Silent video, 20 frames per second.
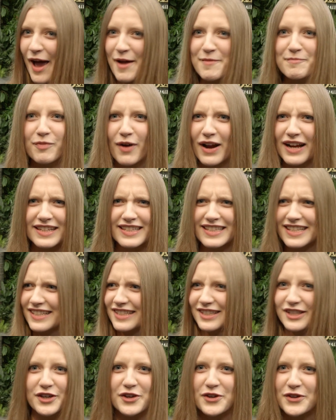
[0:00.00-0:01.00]
embrace
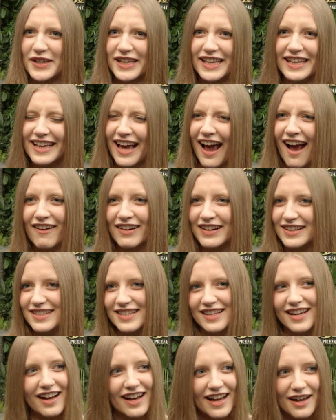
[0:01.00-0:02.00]
this kooky
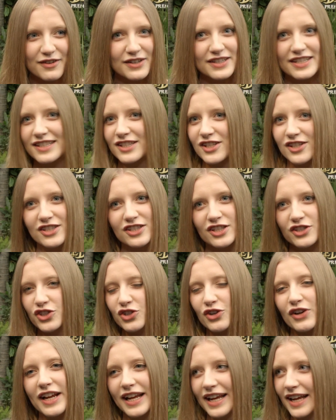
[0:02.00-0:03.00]
character, it was just a
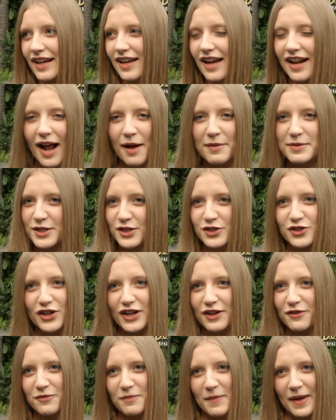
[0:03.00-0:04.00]
treat, an absolute
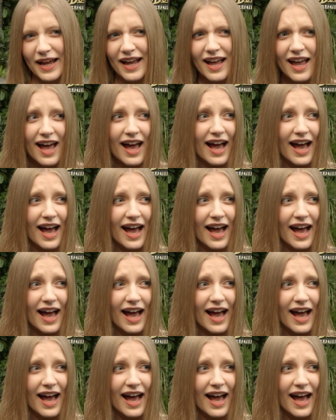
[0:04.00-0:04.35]
treat for me.